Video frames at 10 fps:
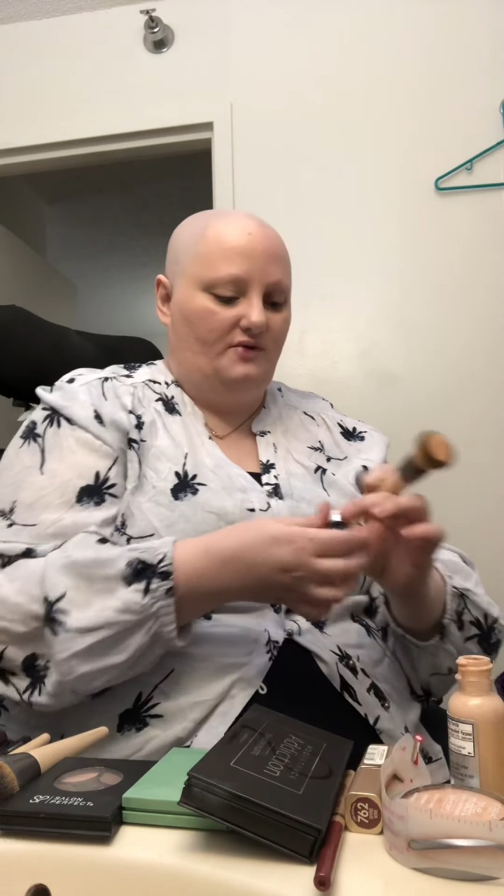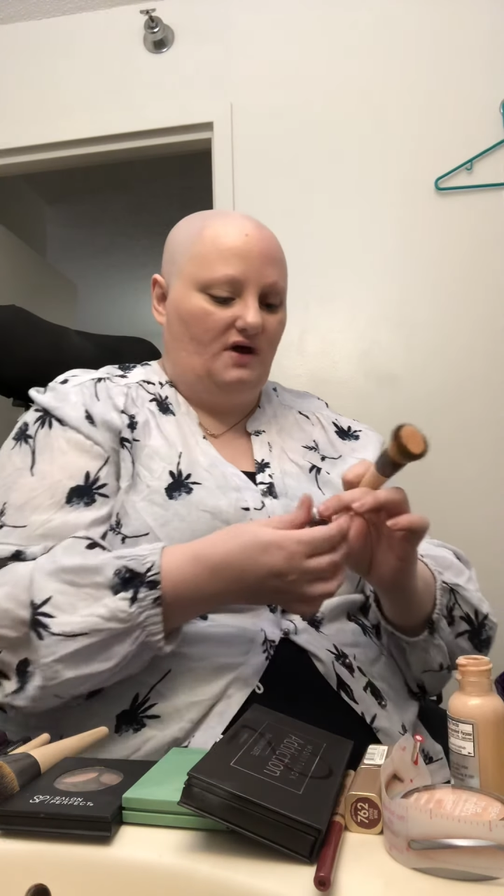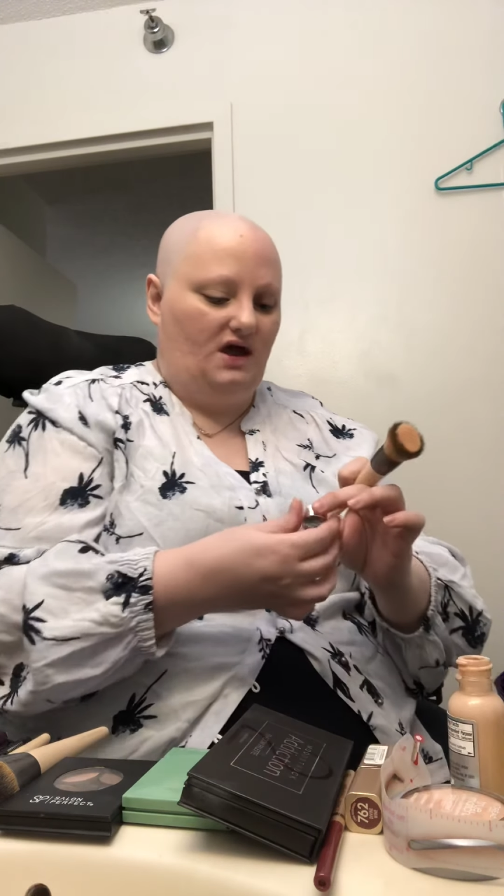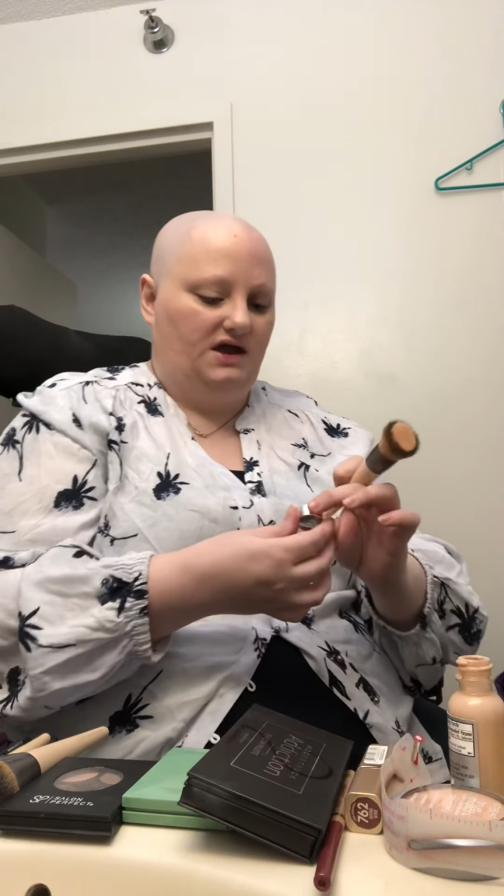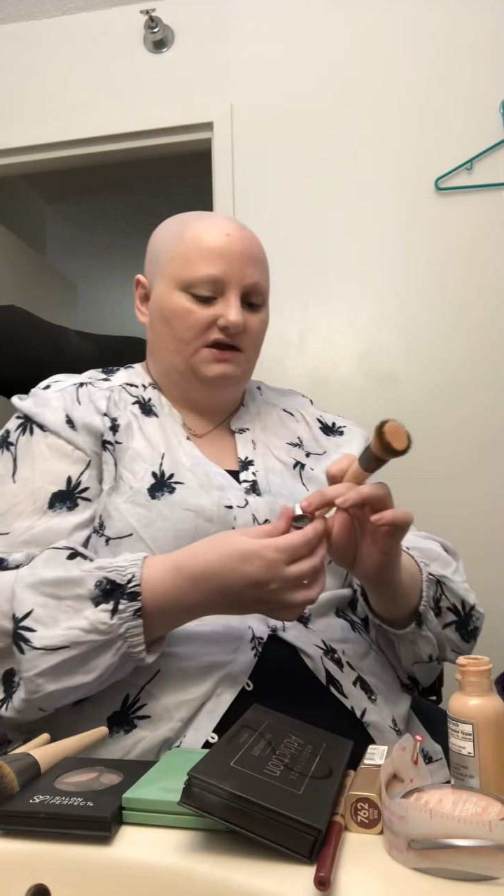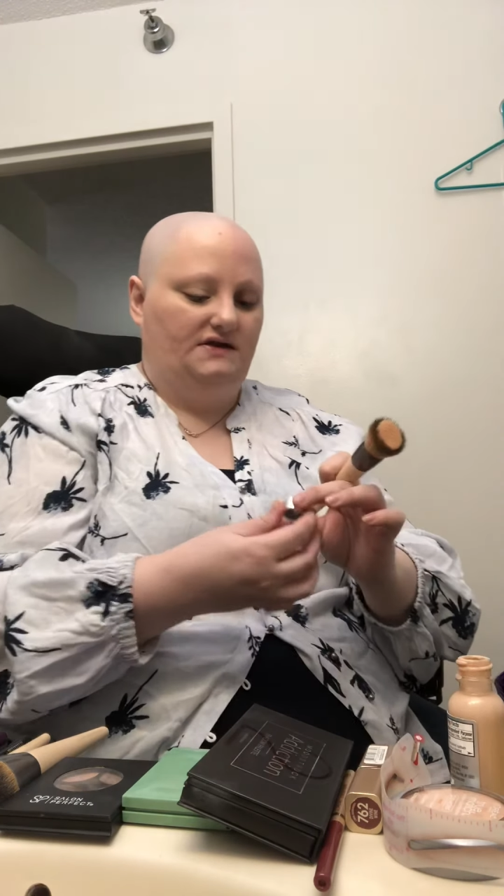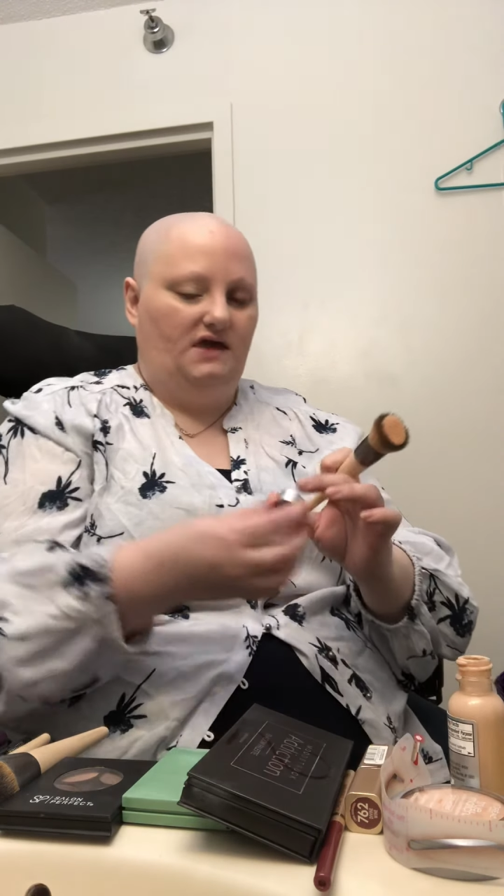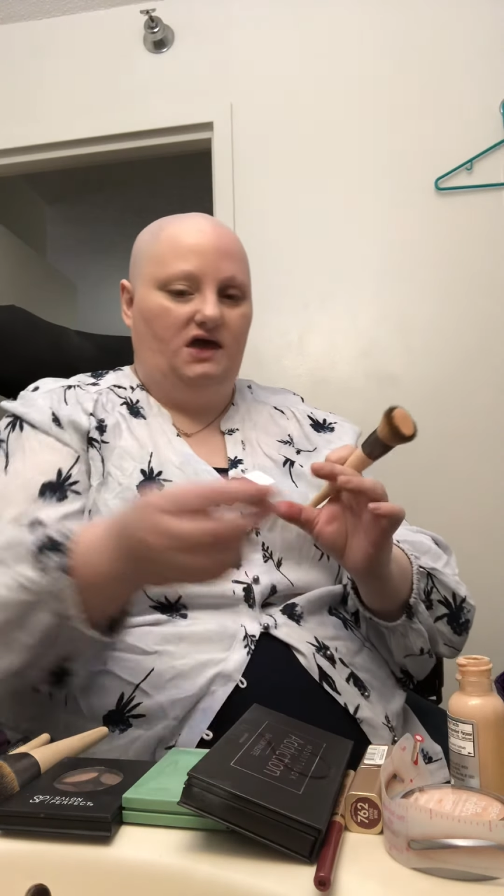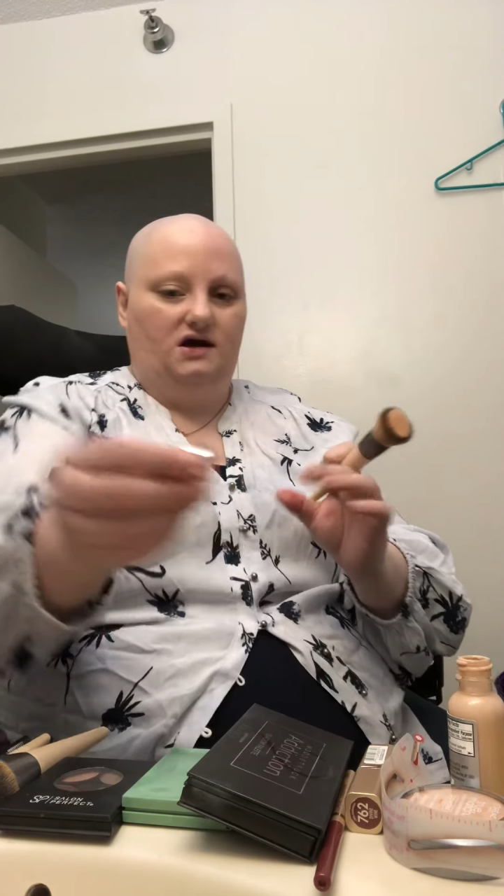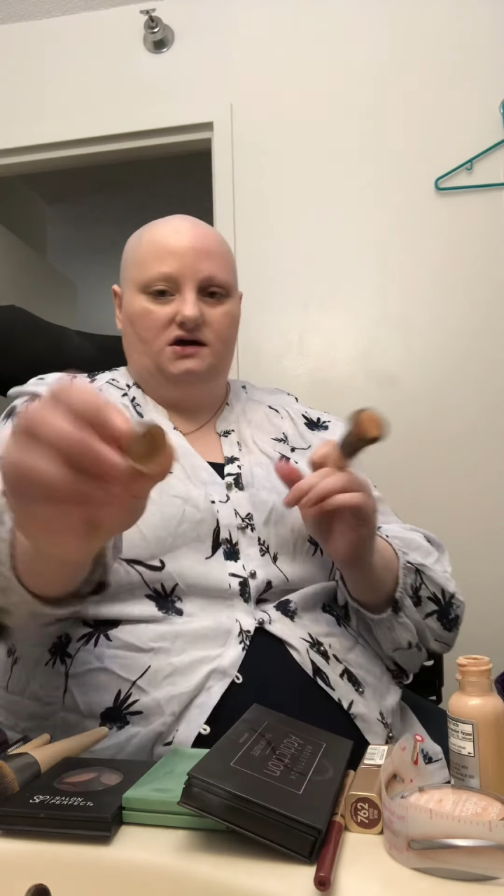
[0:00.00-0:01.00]
I can
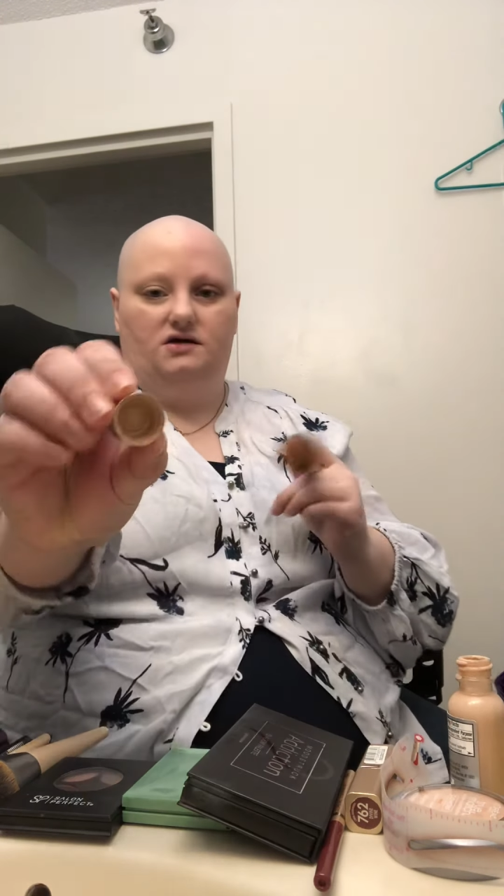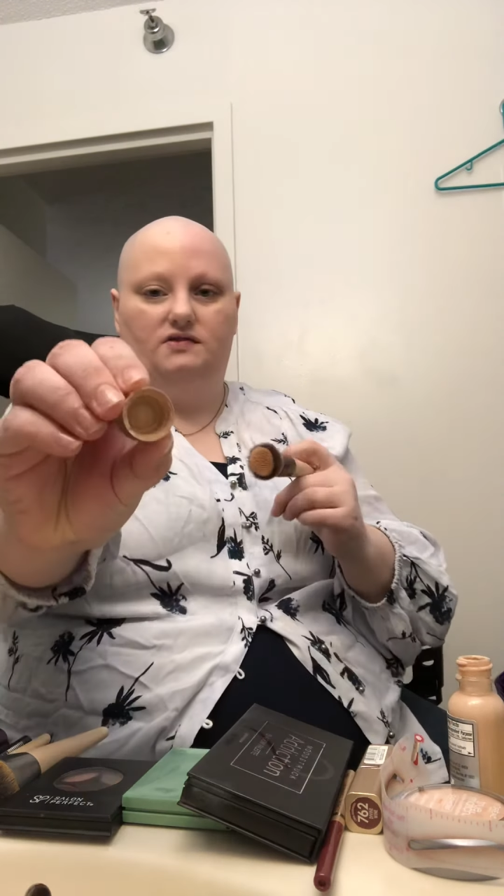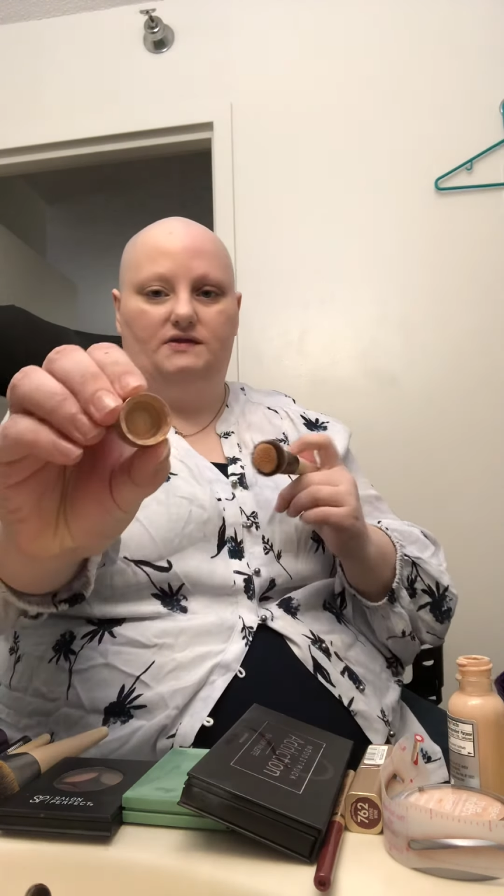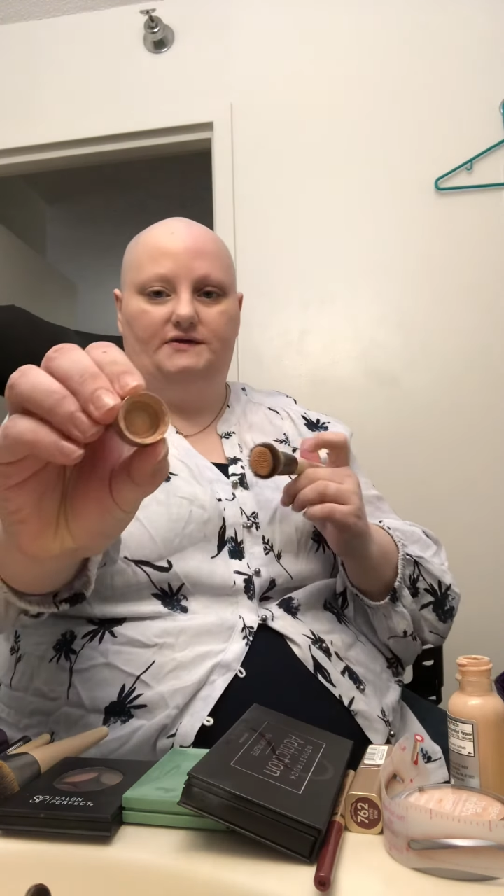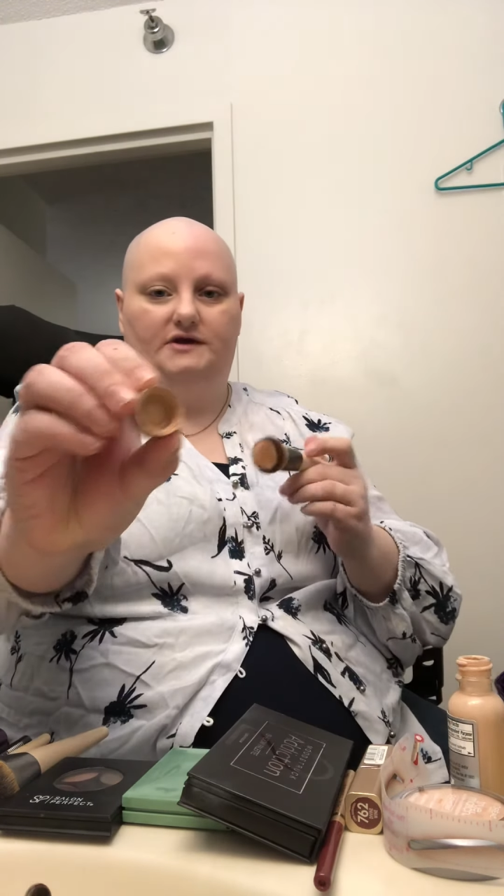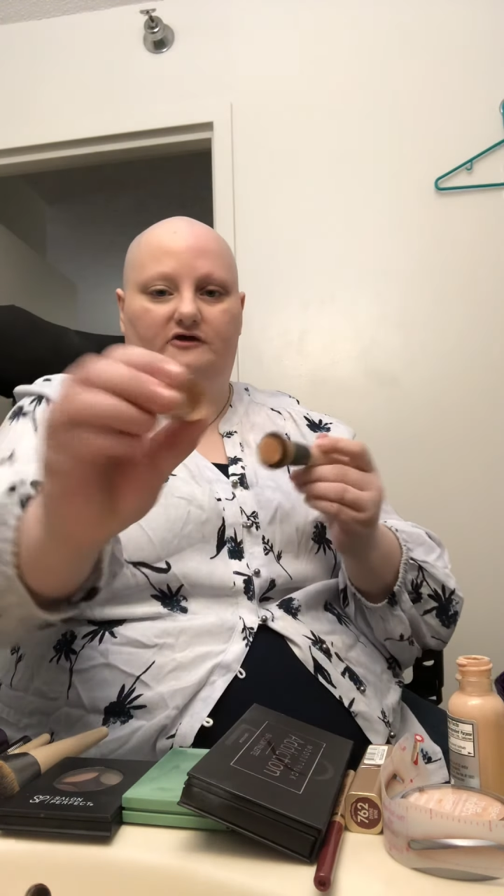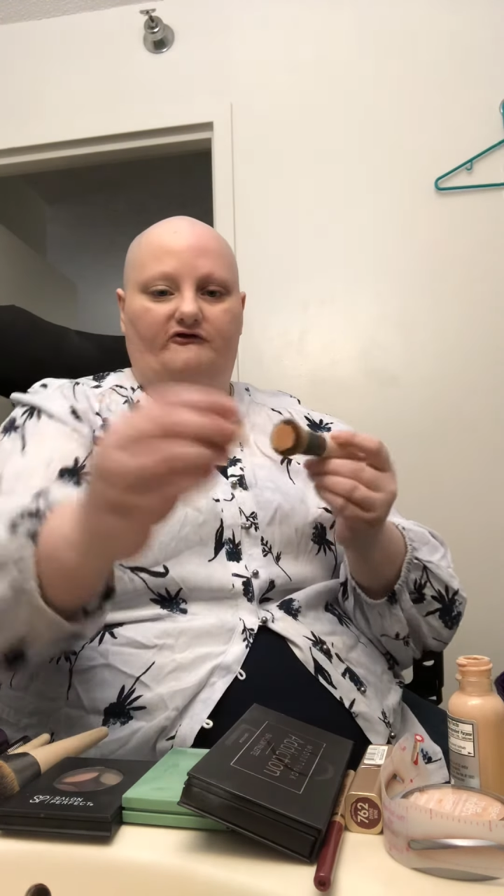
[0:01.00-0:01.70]
take the stuff